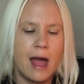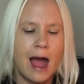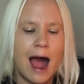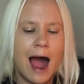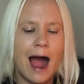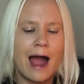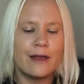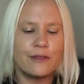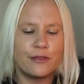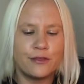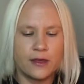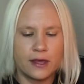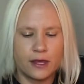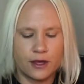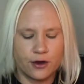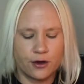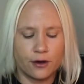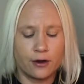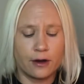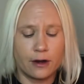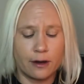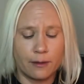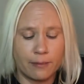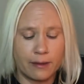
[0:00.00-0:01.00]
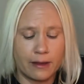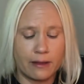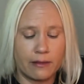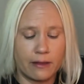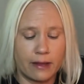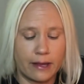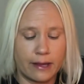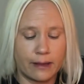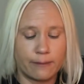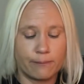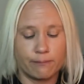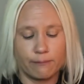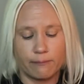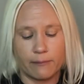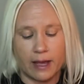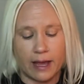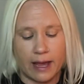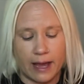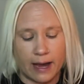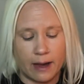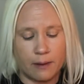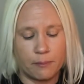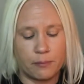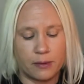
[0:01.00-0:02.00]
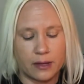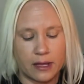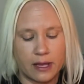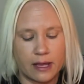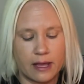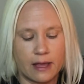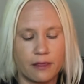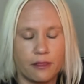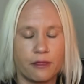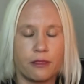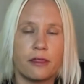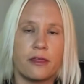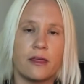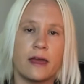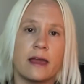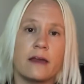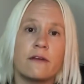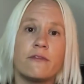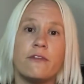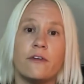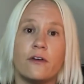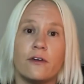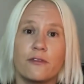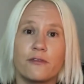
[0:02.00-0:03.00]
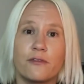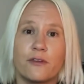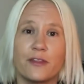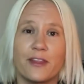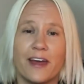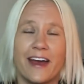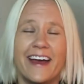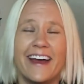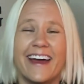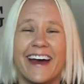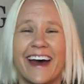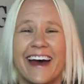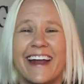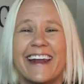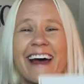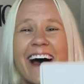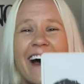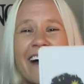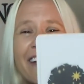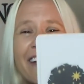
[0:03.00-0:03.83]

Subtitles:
I think you're going to be like happy and thankful for that